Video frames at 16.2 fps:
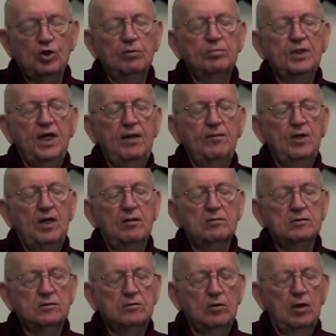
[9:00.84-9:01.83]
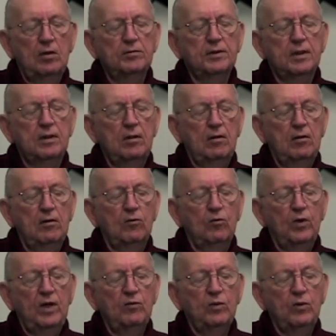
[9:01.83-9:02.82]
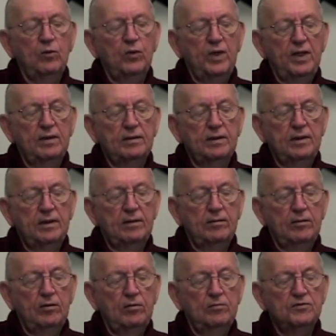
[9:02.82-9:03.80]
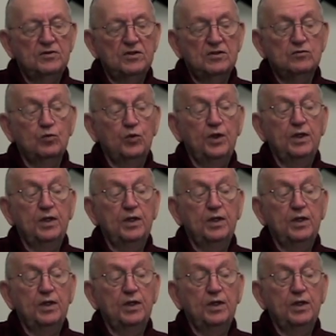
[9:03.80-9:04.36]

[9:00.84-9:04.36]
came out and crawled in the car, and away we went. And Herb says, "We